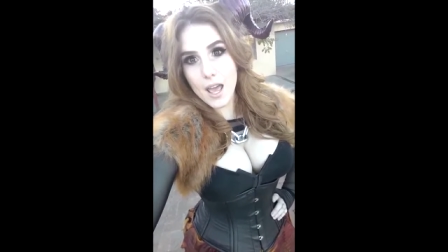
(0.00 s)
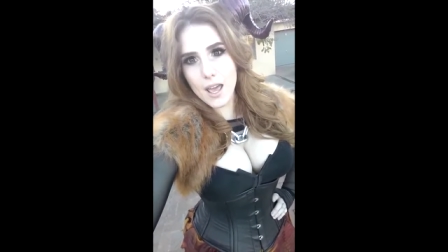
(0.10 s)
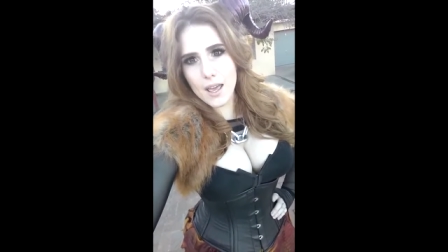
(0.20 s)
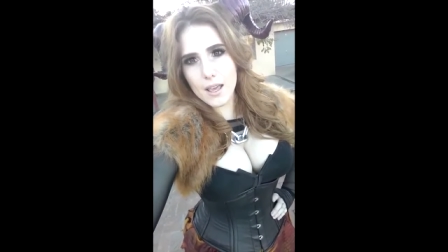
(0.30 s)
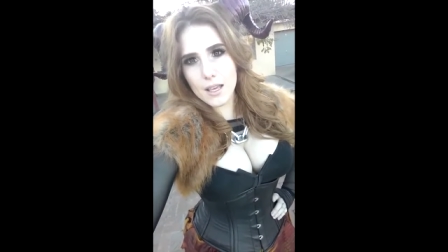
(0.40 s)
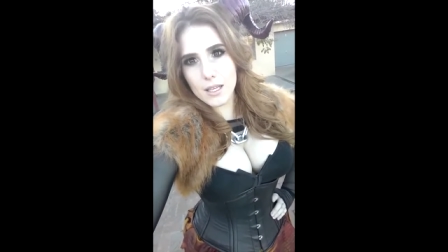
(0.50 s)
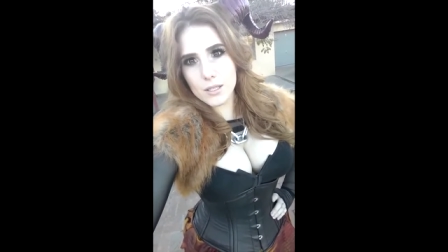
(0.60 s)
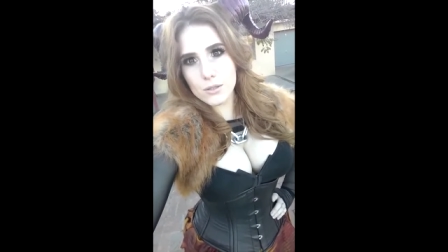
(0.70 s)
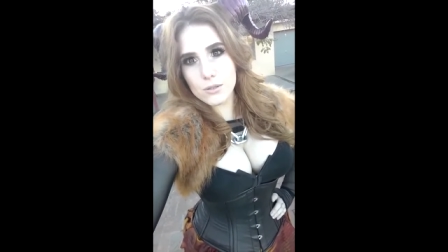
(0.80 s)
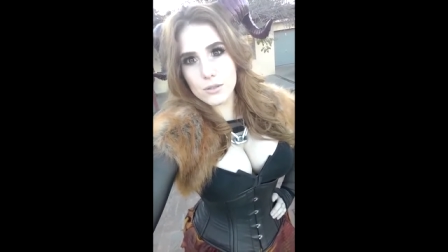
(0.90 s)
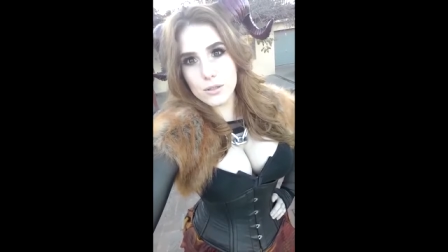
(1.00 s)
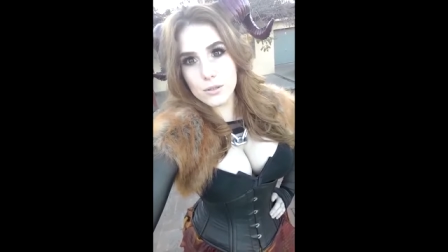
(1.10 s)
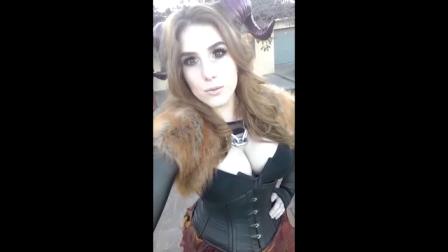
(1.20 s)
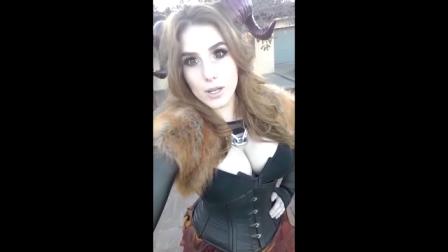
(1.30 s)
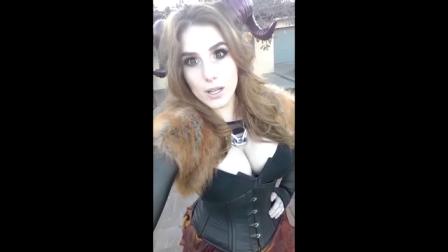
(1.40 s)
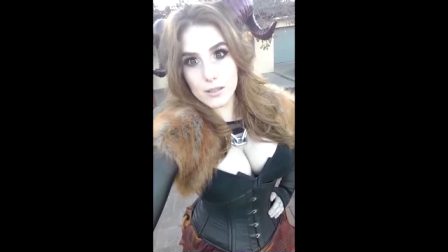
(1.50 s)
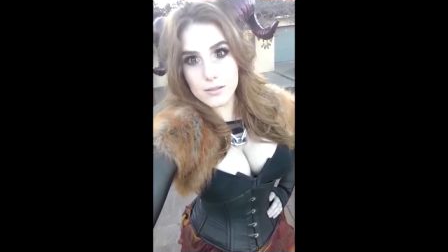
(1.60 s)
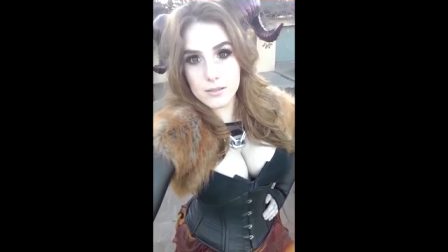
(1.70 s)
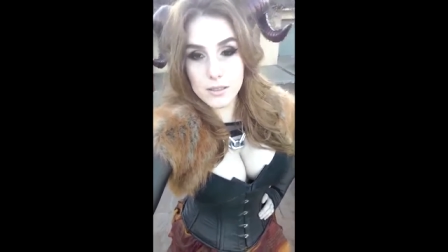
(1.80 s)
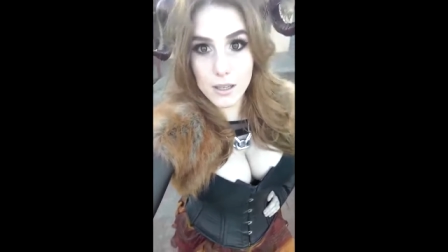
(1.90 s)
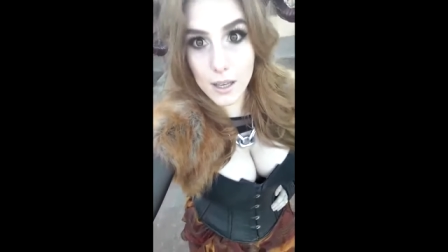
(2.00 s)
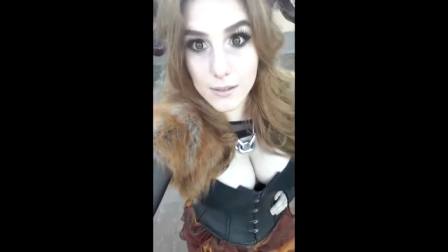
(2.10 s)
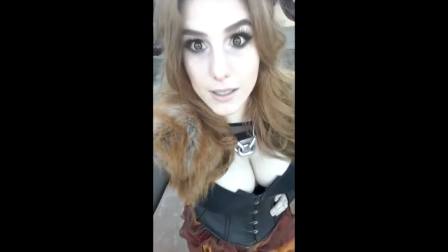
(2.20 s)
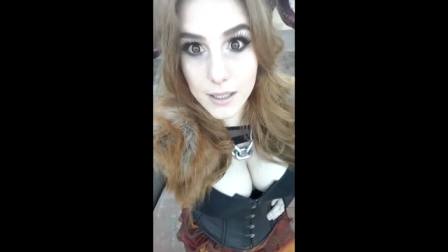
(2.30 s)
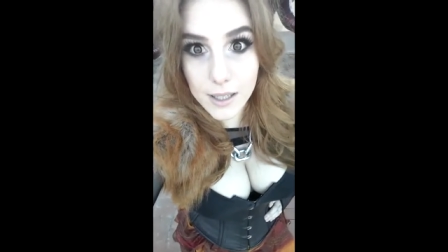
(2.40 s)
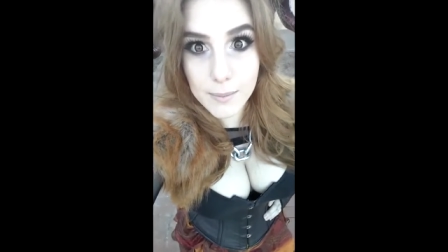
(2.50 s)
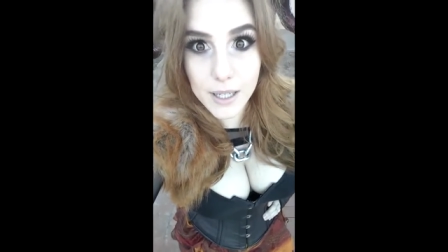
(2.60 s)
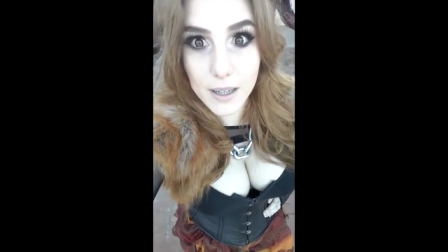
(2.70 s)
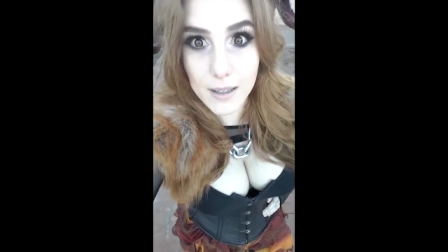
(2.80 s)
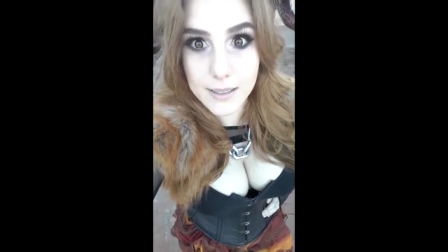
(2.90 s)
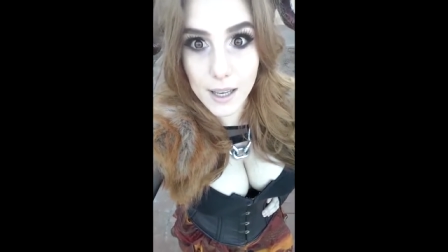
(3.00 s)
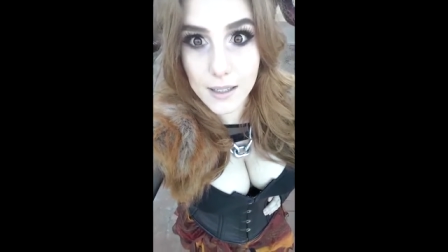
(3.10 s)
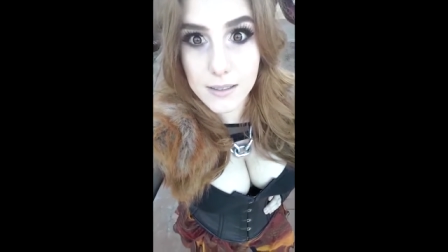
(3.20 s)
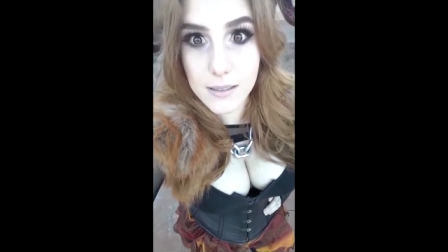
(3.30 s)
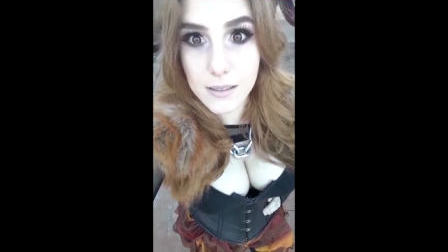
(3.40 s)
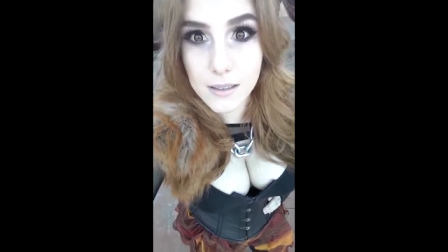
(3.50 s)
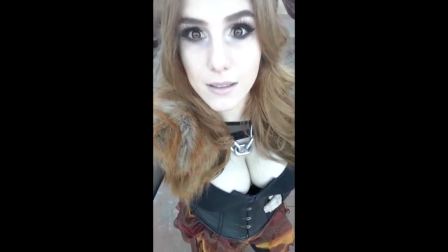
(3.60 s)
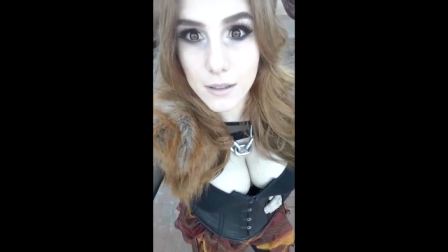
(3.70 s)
And what else? I really like my contacts.